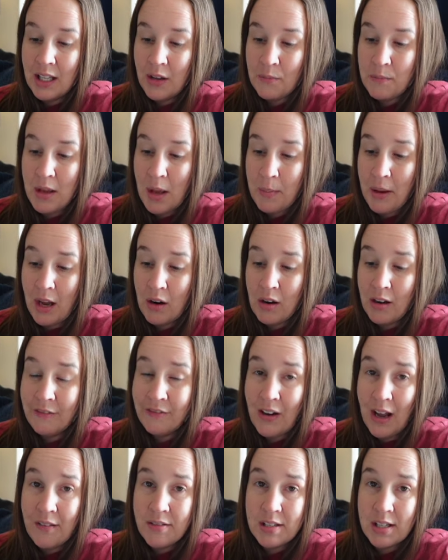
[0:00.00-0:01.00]
giving me a payout of
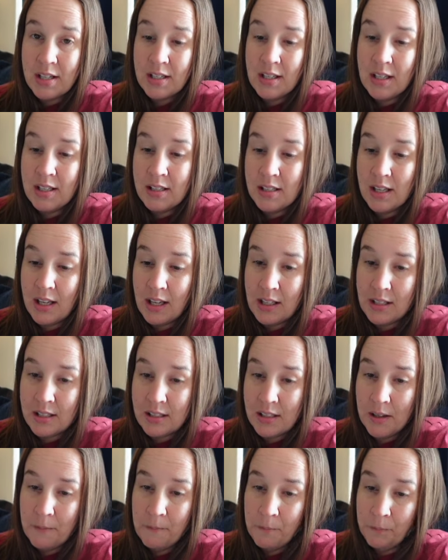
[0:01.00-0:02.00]

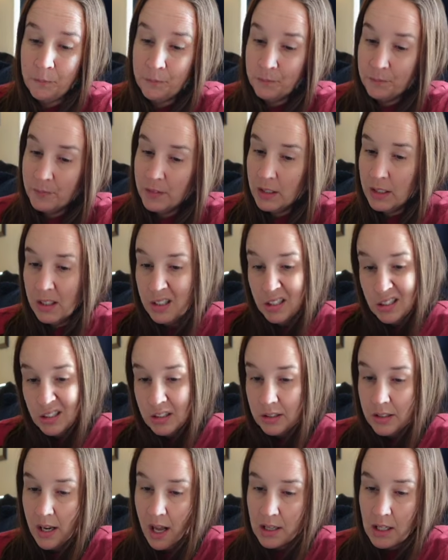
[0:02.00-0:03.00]
$5.66.
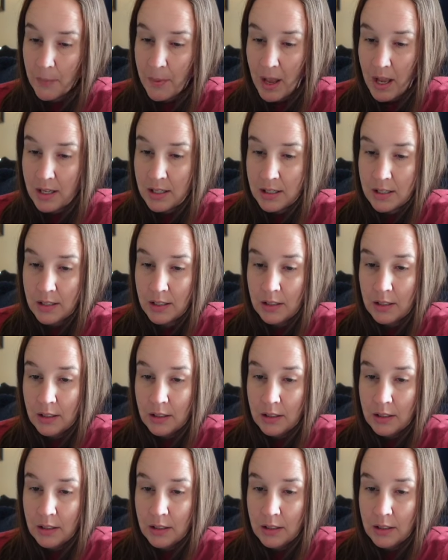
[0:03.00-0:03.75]
Not the best.